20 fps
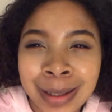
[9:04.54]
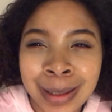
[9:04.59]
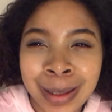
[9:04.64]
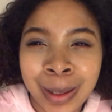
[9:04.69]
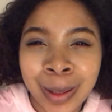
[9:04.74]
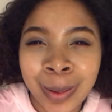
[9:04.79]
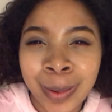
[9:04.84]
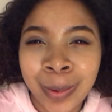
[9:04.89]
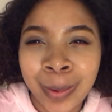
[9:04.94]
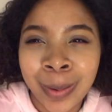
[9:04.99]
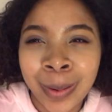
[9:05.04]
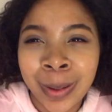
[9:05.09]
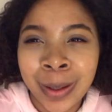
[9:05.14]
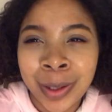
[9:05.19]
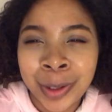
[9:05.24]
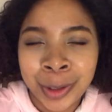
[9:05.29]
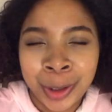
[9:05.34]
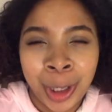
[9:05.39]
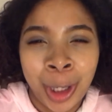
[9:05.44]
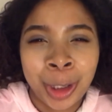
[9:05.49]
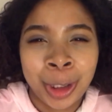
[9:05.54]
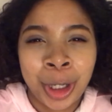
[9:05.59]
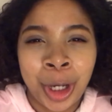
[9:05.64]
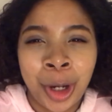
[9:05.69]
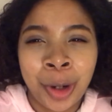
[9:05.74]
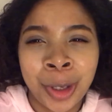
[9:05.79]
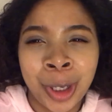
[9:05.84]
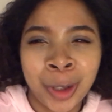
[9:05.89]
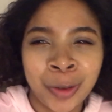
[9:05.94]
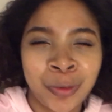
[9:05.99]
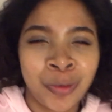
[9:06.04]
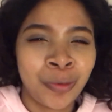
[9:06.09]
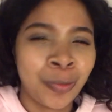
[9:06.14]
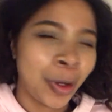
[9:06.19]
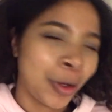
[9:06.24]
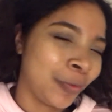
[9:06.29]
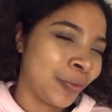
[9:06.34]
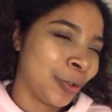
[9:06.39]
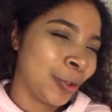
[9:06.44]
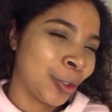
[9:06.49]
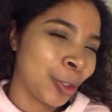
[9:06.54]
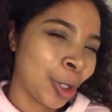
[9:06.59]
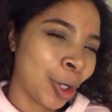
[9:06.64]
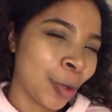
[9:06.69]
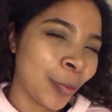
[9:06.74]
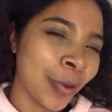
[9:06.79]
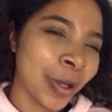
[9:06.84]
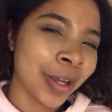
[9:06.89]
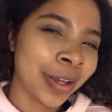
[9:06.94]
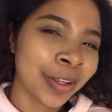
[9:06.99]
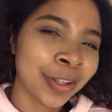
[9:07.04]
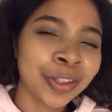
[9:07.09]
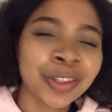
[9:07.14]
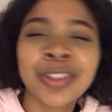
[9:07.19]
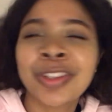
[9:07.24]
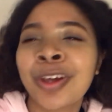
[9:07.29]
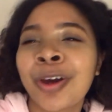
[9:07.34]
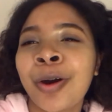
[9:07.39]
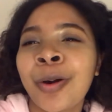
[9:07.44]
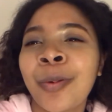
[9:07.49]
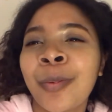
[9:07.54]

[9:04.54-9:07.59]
you know, knock out after my food coma. So